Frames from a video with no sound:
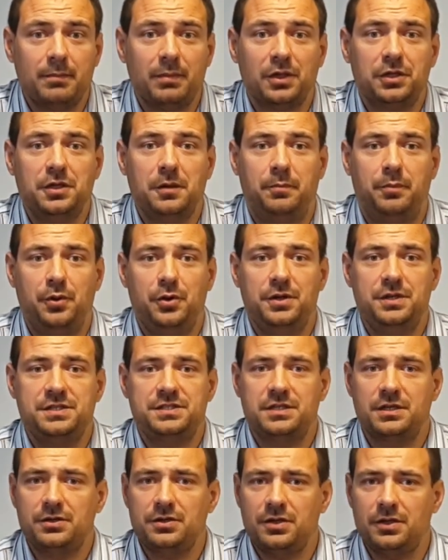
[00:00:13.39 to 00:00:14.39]
but the
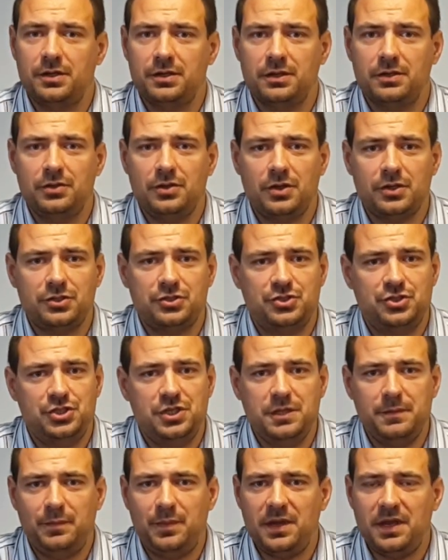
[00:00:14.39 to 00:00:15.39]
prints are not, not
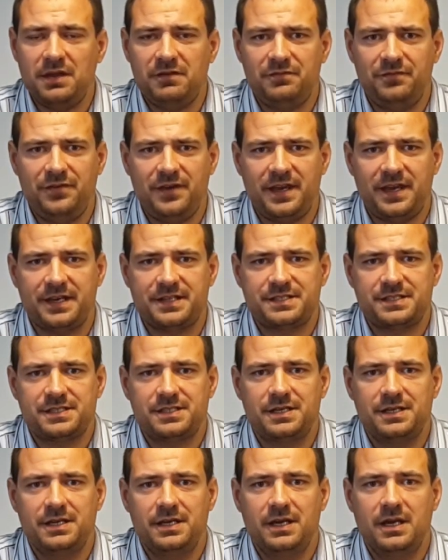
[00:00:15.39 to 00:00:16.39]
cheap and fast.